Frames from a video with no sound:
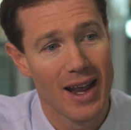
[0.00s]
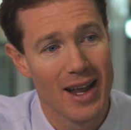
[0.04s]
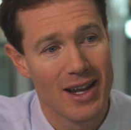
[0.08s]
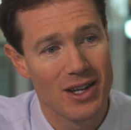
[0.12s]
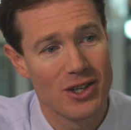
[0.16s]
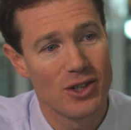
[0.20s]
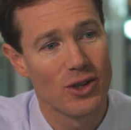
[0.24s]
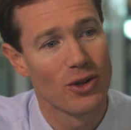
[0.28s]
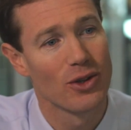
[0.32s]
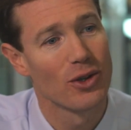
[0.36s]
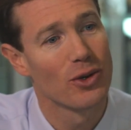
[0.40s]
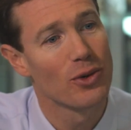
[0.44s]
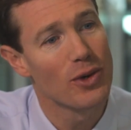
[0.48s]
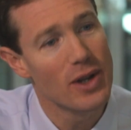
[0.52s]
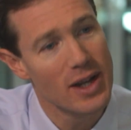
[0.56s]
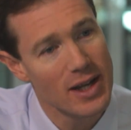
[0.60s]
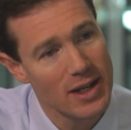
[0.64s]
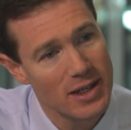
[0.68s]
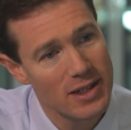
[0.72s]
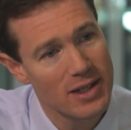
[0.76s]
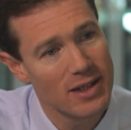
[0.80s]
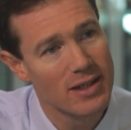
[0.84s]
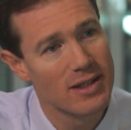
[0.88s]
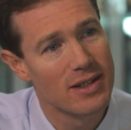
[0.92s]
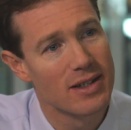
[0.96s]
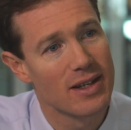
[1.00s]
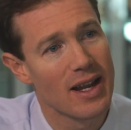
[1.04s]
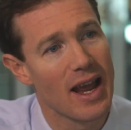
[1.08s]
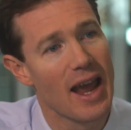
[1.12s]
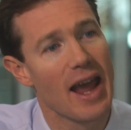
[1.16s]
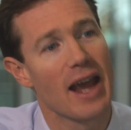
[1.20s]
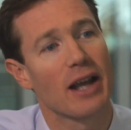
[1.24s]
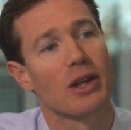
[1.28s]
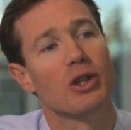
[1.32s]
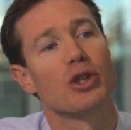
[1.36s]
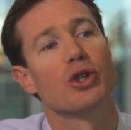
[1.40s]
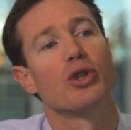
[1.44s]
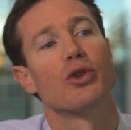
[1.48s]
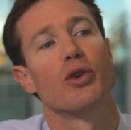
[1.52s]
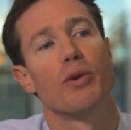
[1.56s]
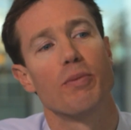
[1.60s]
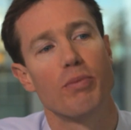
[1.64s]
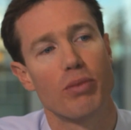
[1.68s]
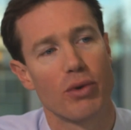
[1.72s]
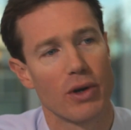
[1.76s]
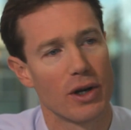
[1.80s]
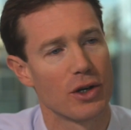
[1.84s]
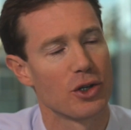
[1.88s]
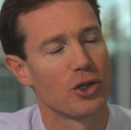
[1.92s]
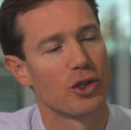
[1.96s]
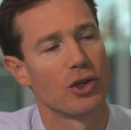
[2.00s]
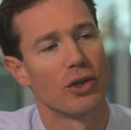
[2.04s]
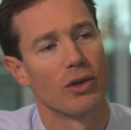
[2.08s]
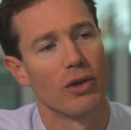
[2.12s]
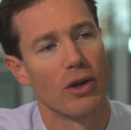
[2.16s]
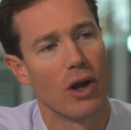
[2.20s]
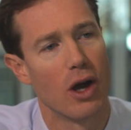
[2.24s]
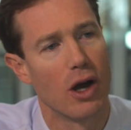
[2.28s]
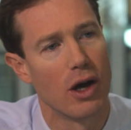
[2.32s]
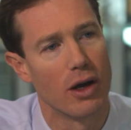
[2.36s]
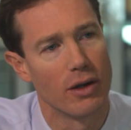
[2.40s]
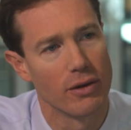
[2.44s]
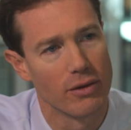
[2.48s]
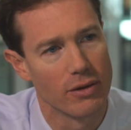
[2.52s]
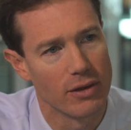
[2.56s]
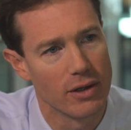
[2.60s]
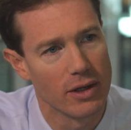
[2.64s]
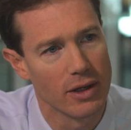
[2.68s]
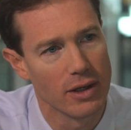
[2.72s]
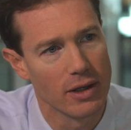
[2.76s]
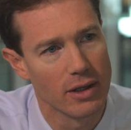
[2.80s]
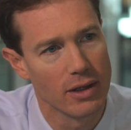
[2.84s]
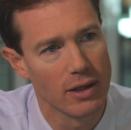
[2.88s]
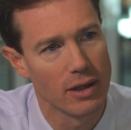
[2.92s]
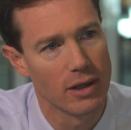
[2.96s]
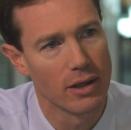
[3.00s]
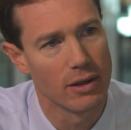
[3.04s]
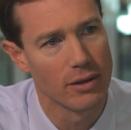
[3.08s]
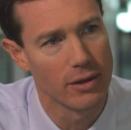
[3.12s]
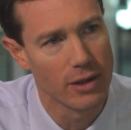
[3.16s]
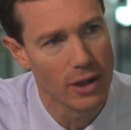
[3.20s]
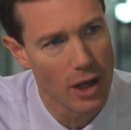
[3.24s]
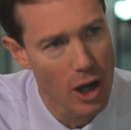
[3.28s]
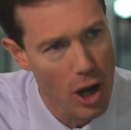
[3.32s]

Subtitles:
So there isn't extra pressure on the